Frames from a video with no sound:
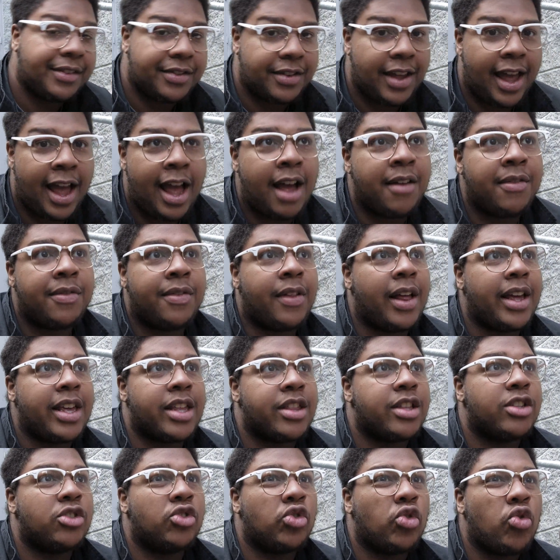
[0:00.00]
They have like
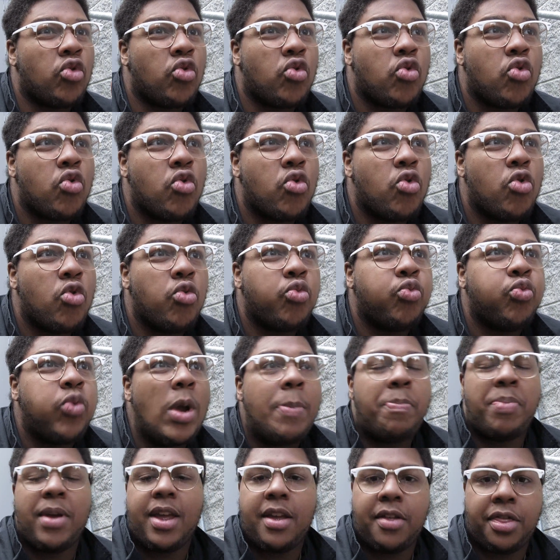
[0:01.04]
this
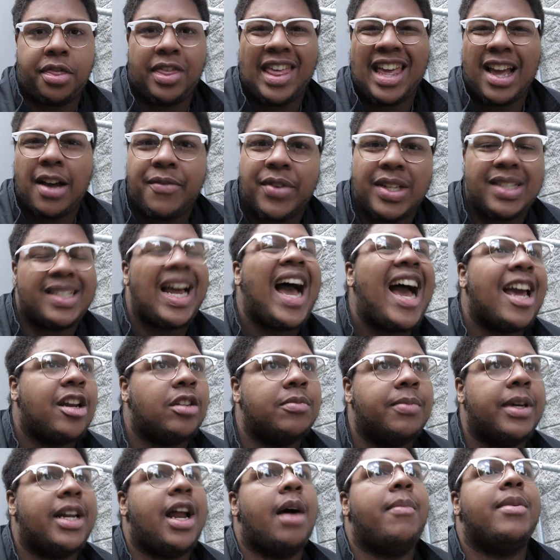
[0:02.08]
gripping thing of
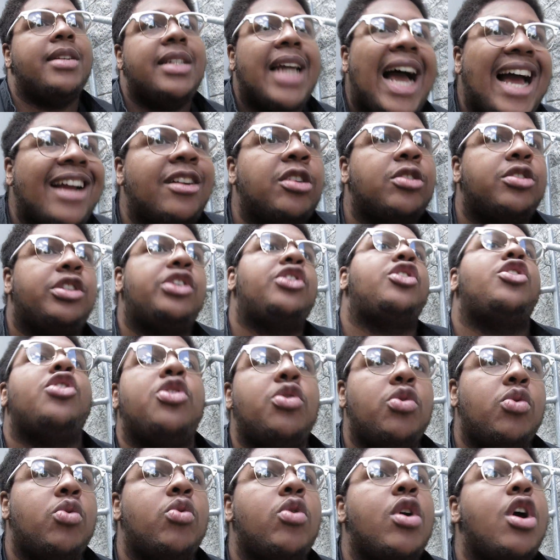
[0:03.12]
entitlement. I'm entitled to
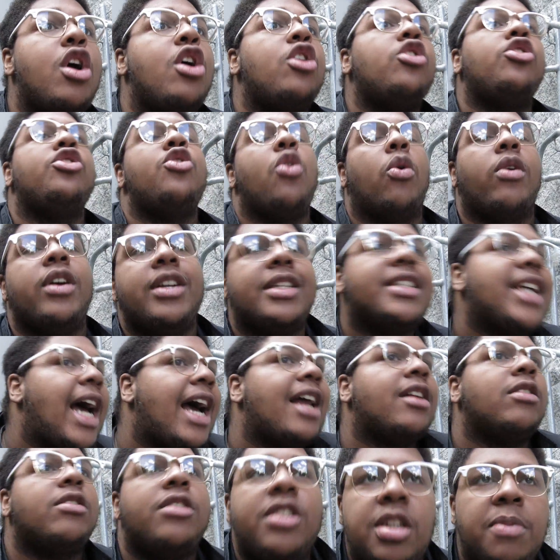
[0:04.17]
you, you're
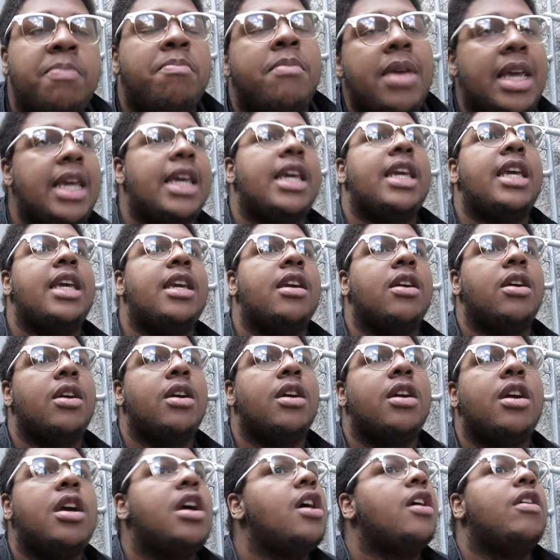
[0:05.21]
entitled to me,
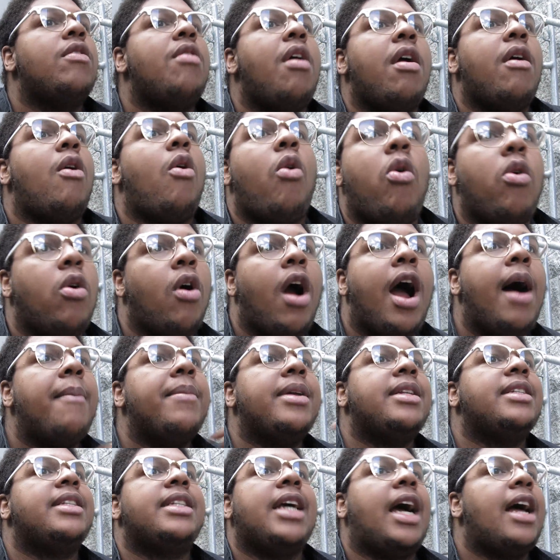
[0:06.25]
or I'm
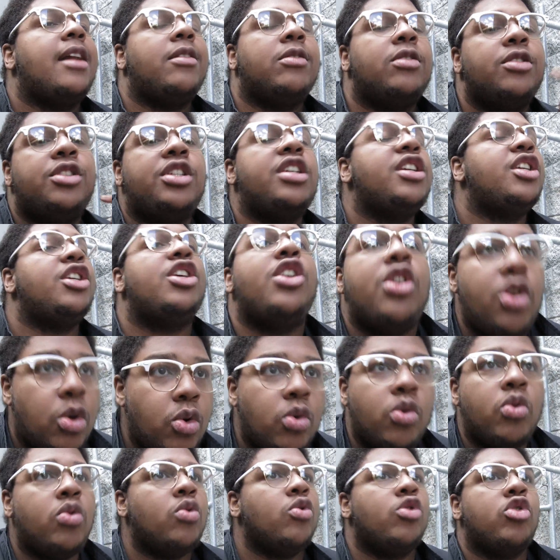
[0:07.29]
entitled to
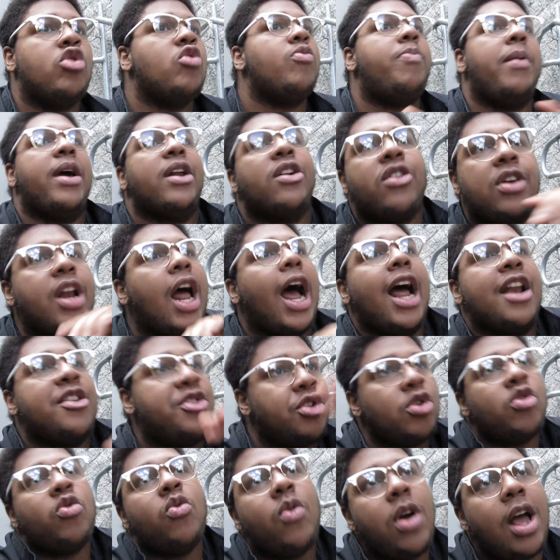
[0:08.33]
you. You better not
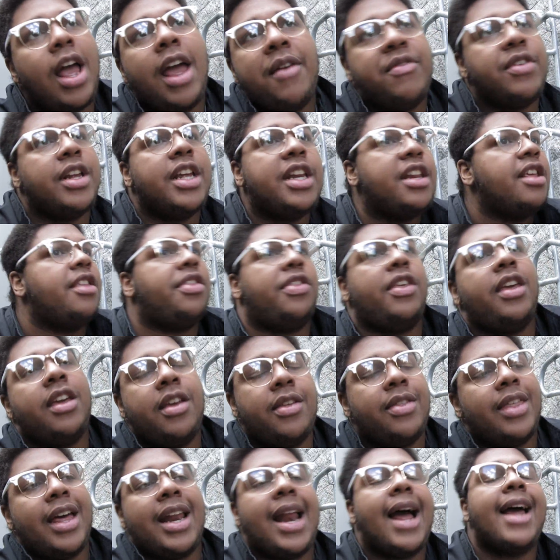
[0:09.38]
do anything
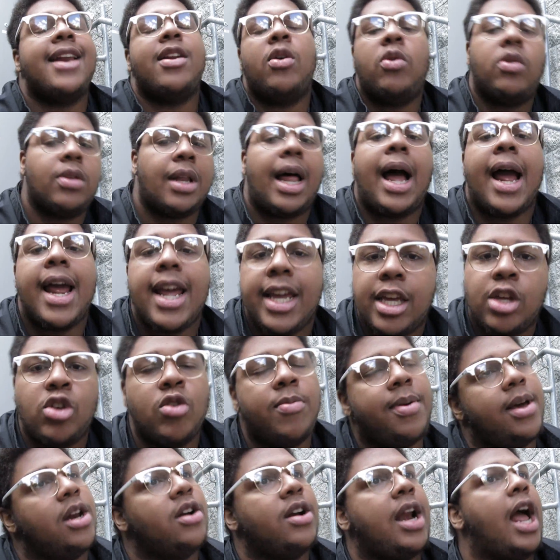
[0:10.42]
that I don't like. You
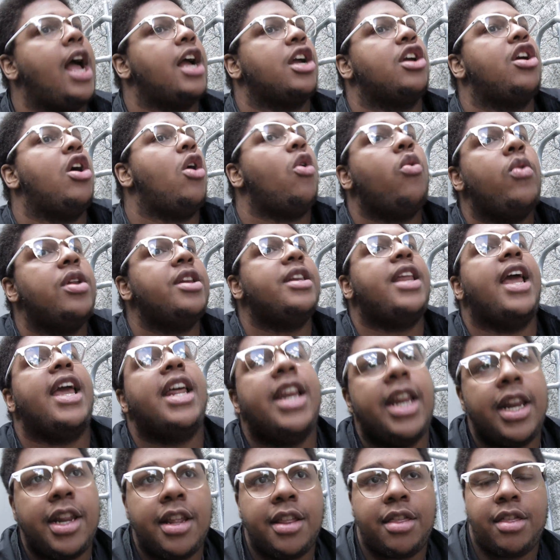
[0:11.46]
better not go and date
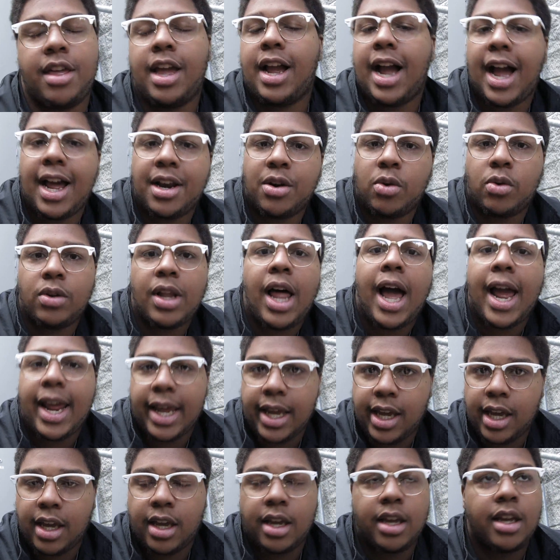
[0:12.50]
anything I don't
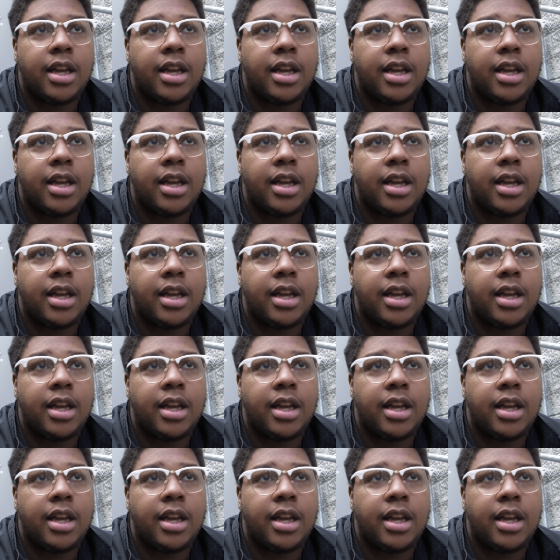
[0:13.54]
like.